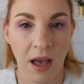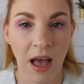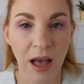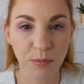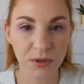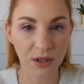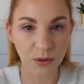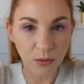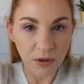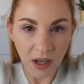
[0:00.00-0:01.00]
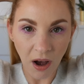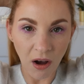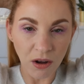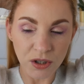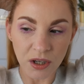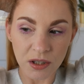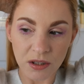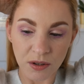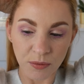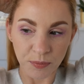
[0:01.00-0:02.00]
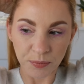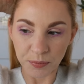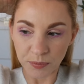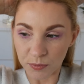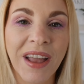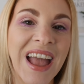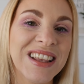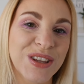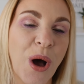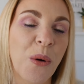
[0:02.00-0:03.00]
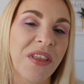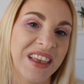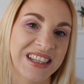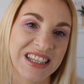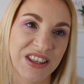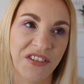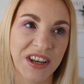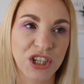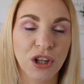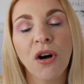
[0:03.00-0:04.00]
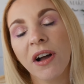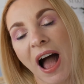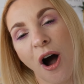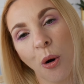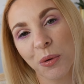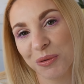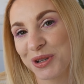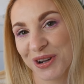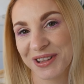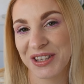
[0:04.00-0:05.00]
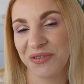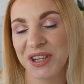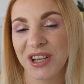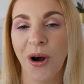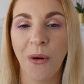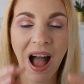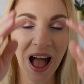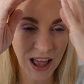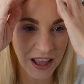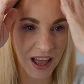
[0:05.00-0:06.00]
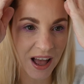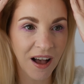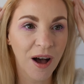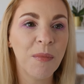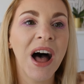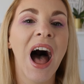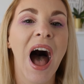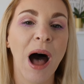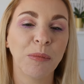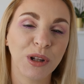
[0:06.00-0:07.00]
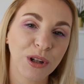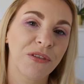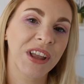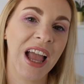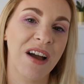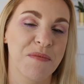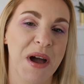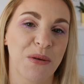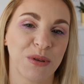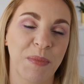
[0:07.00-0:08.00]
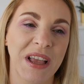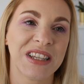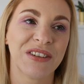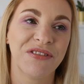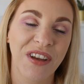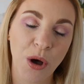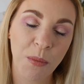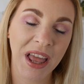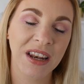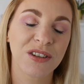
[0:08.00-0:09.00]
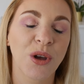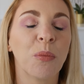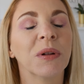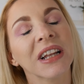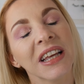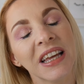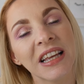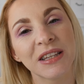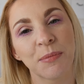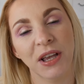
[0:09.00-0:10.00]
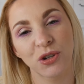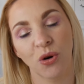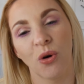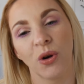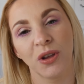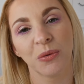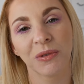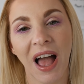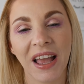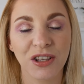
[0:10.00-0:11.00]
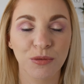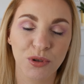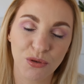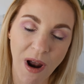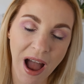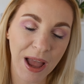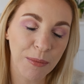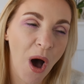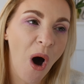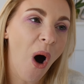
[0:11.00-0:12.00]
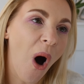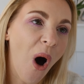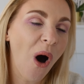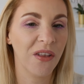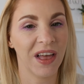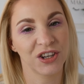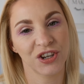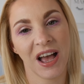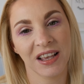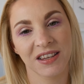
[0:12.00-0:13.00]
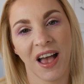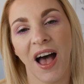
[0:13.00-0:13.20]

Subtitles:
absolutely gorgeous. Okay, so this is the finished look. I hope you enjoyed this video. I am loving having my own space to film in, so please make sure you like, subscribe, all of that jazz,